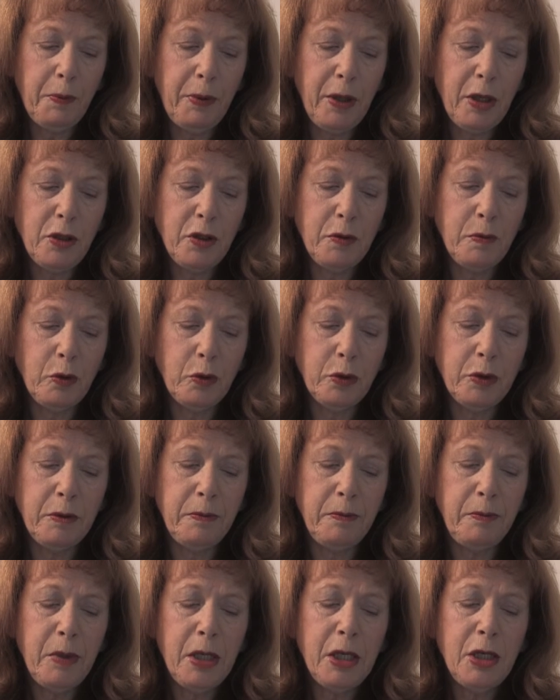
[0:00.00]

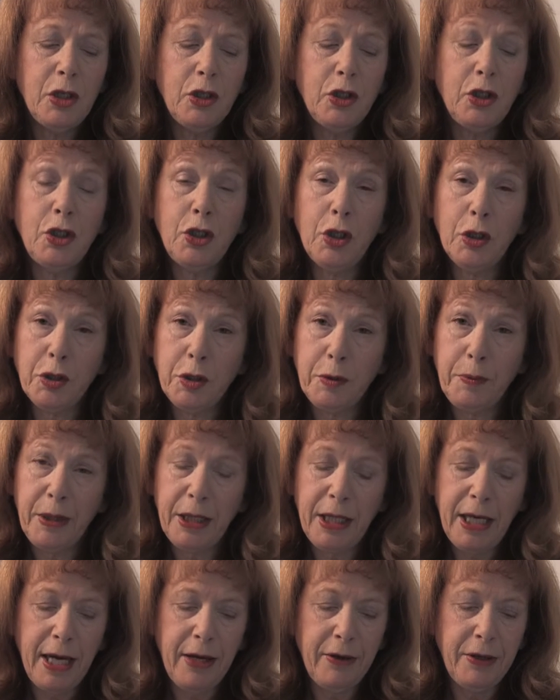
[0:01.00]
post-mortem should be
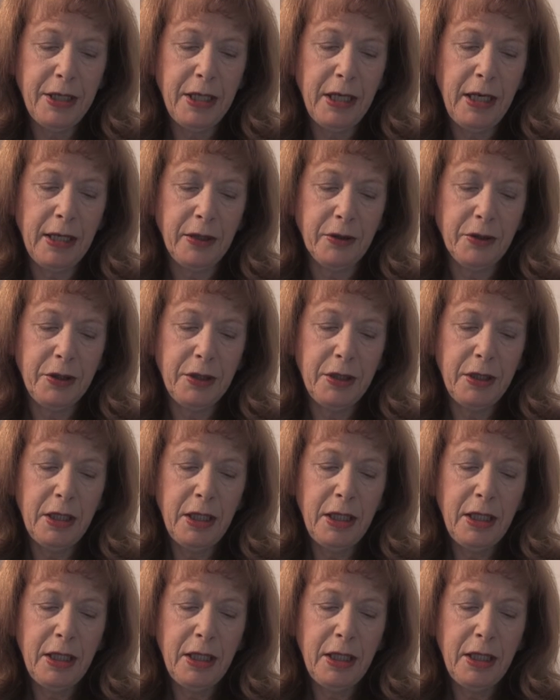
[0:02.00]
carried out,